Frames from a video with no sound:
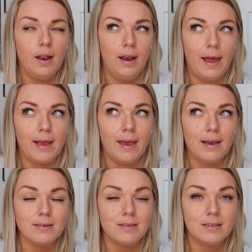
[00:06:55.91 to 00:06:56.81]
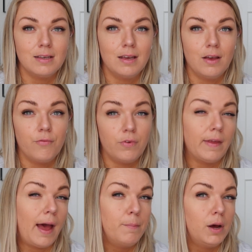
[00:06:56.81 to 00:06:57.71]
leggings for
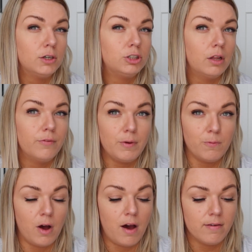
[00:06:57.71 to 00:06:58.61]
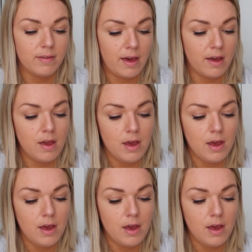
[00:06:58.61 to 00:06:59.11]
that much that have been worth it.